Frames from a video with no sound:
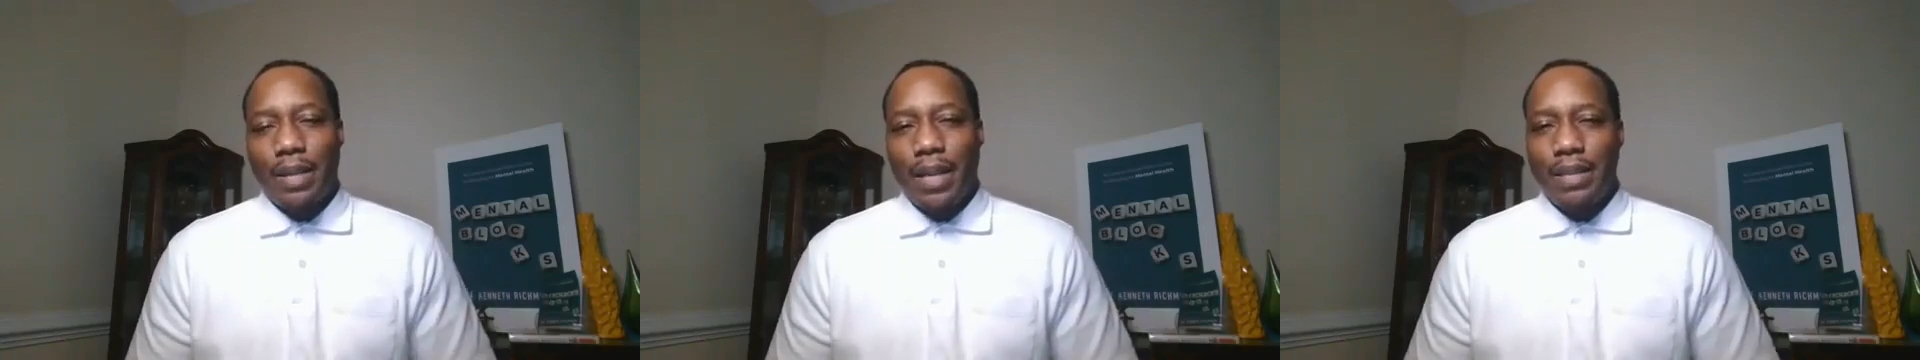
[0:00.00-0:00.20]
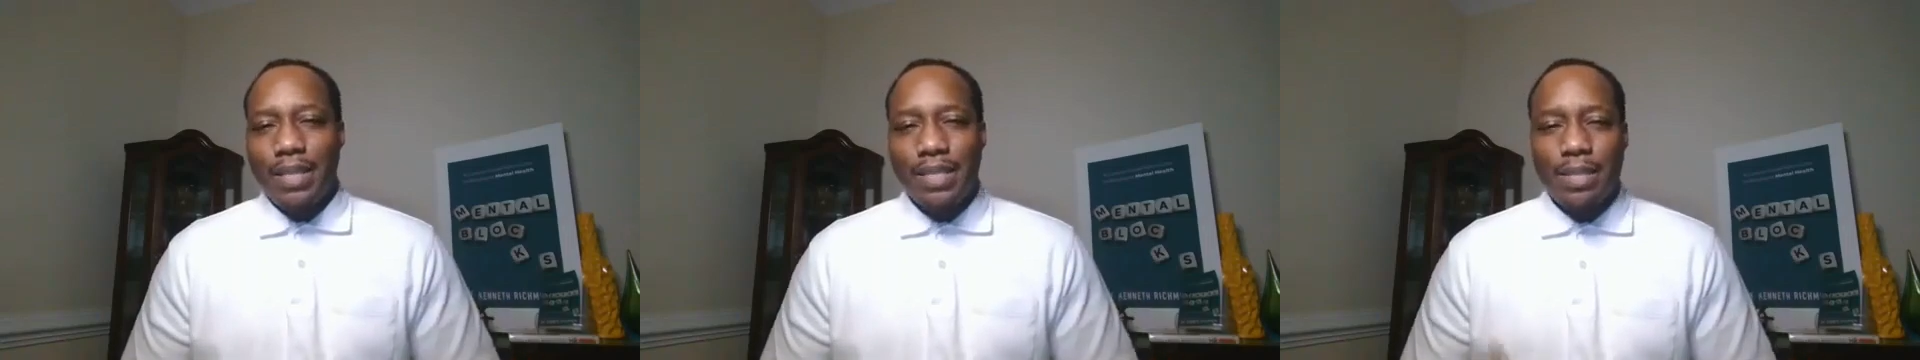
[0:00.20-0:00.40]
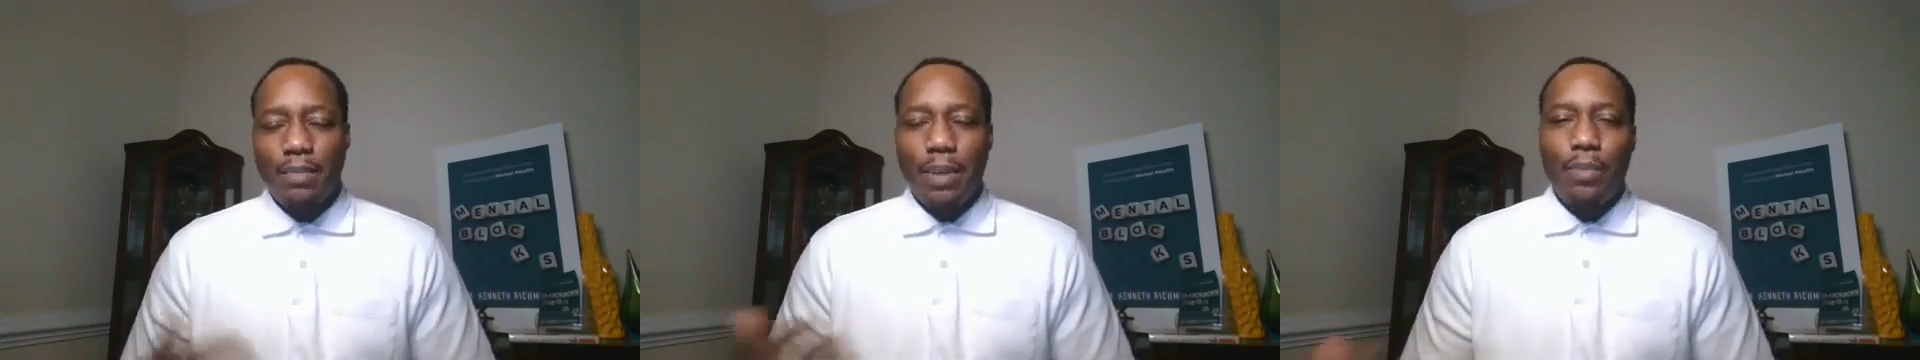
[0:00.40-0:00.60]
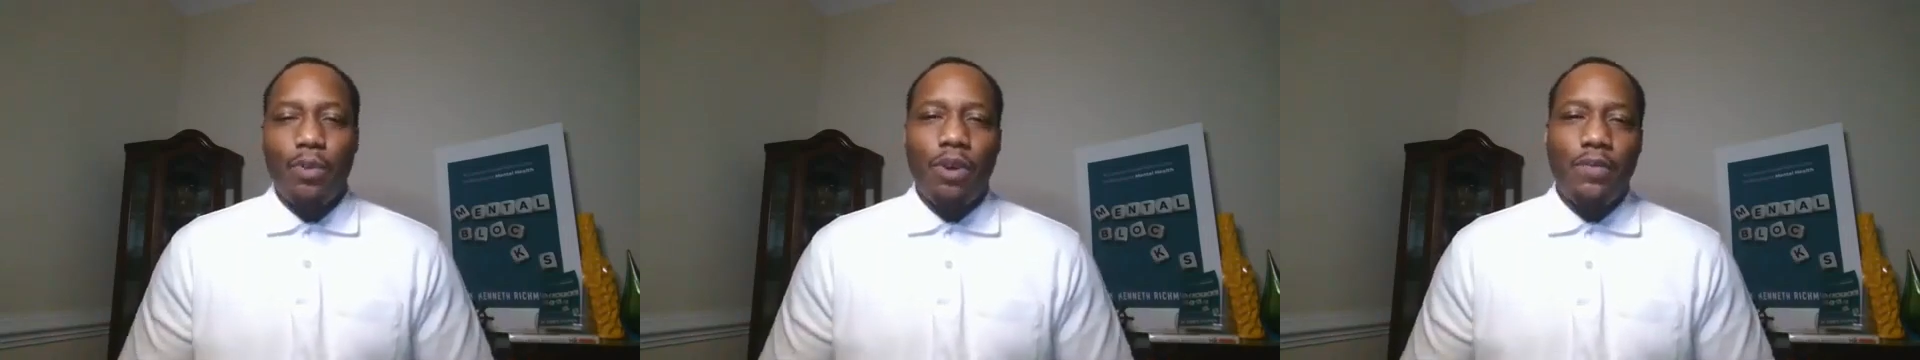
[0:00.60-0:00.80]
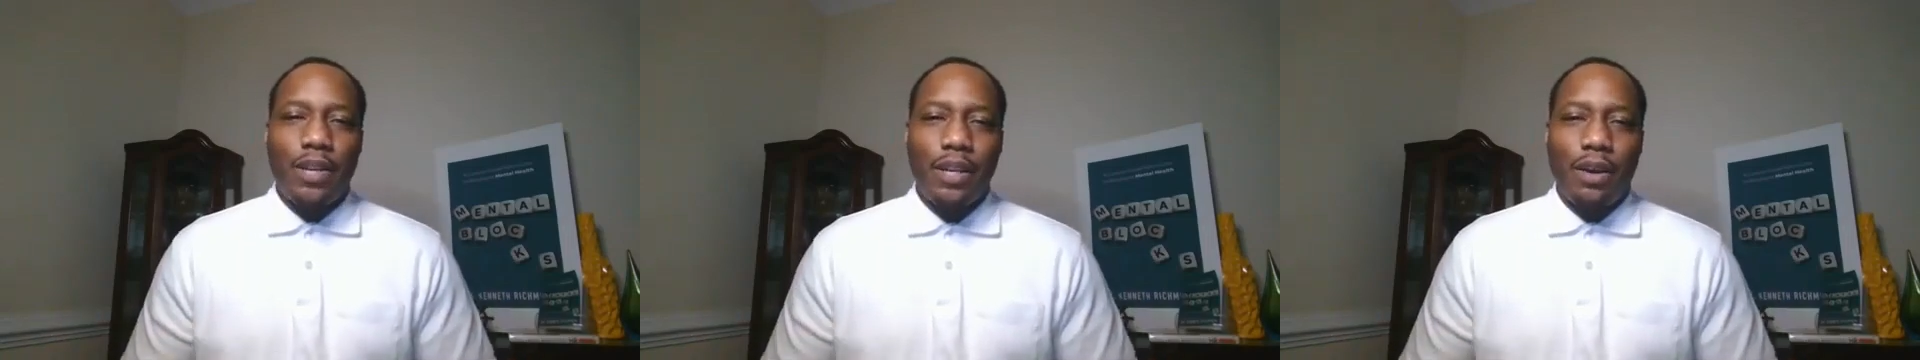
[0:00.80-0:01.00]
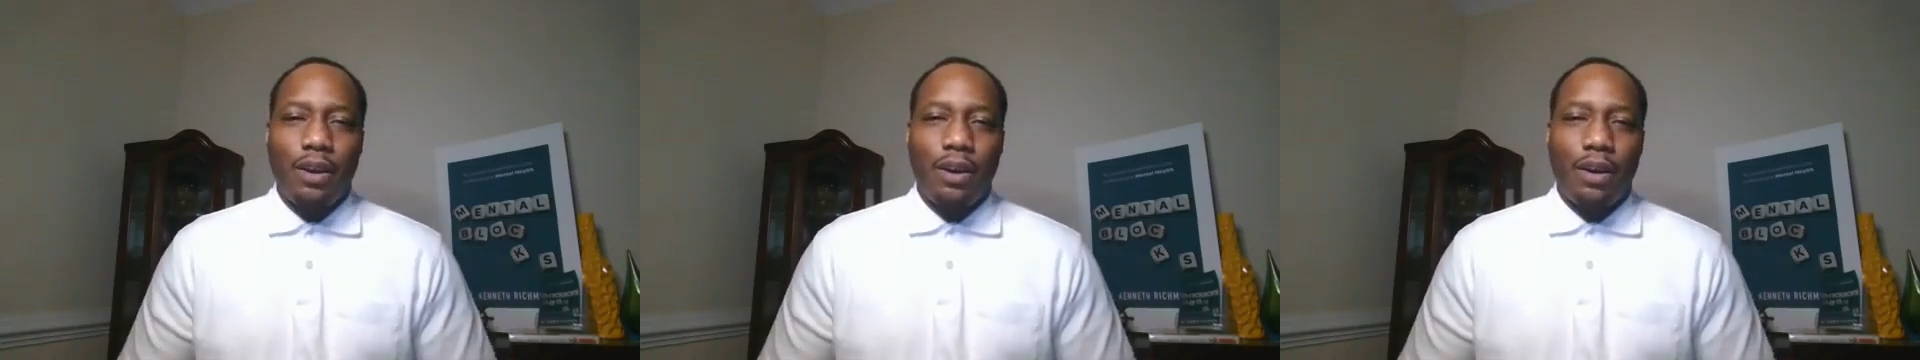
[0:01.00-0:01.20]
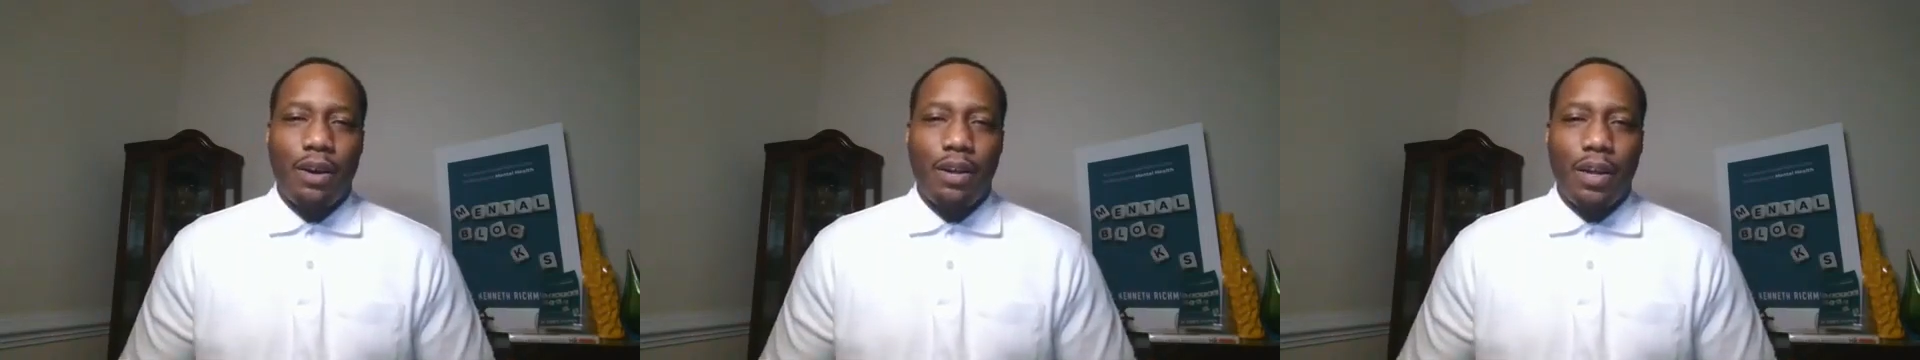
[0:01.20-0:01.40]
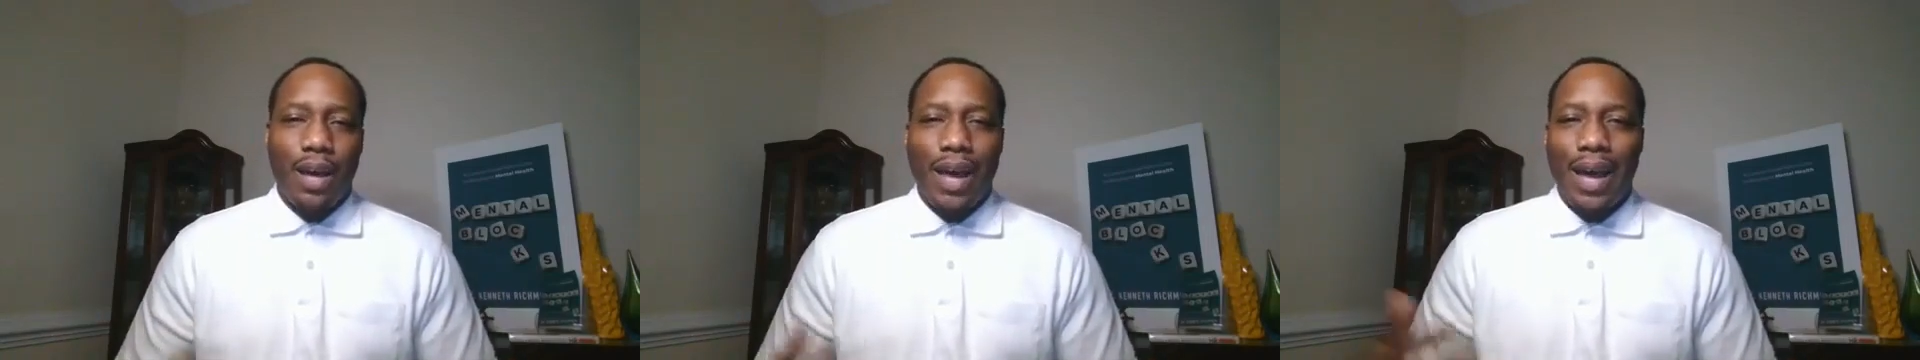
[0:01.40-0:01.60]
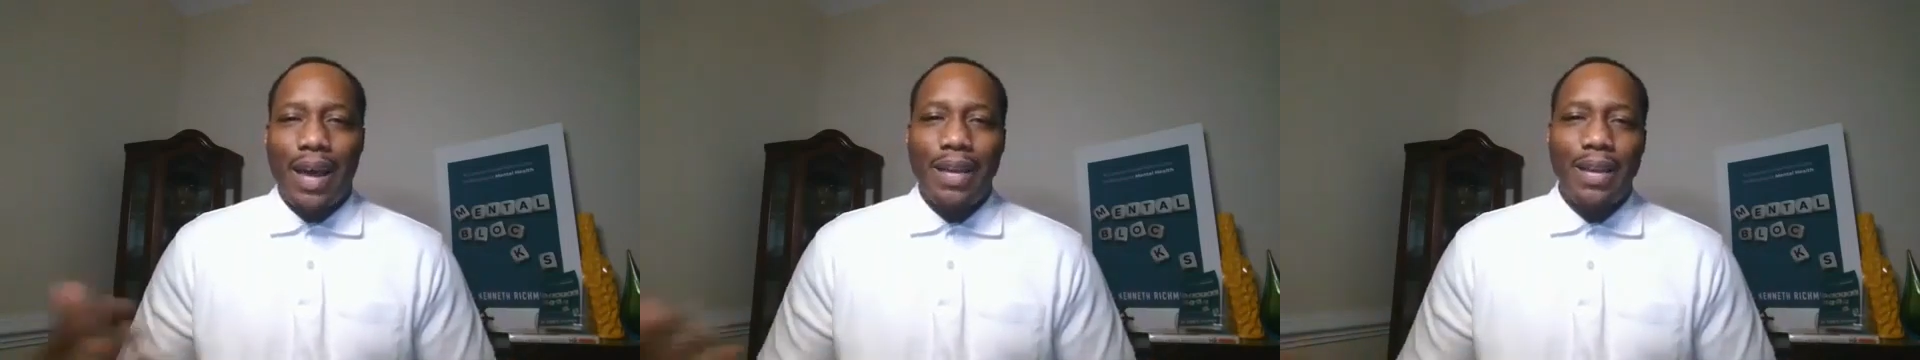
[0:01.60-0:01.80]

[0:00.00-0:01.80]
And this could be more of on a high